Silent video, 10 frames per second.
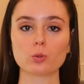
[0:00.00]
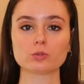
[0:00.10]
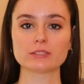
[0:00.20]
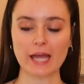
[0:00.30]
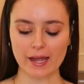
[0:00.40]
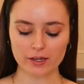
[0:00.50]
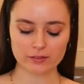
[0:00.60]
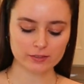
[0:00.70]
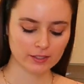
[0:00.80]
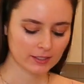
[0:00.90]
cool
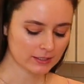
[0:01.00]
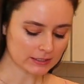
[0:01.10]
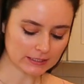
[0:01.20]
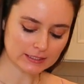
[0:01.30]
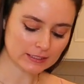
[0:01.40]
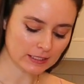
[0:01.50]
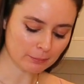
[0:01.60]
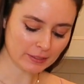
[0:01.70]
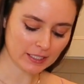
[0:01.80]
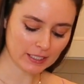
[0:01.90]
down, just
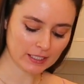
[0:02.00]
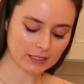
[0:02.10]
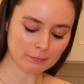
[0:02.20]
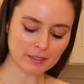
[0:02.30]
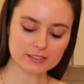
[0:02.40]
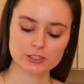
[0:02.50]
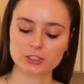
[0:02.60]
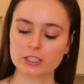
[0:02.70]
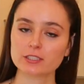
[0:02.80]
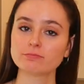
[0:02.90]
dip it in the
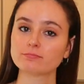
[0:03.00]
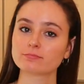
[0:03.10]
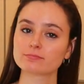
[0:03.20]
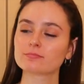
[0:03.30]
mustard.